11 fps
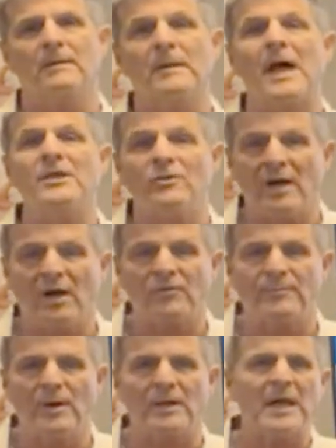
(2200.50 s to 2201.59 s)
Align Your
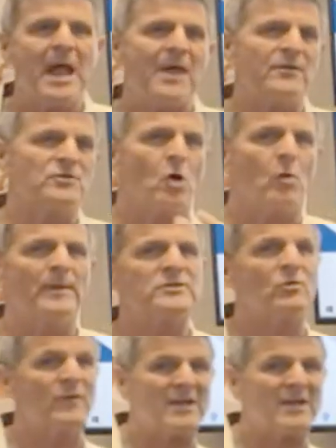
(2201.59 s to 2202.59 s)
Health book. And there's a whole bunch of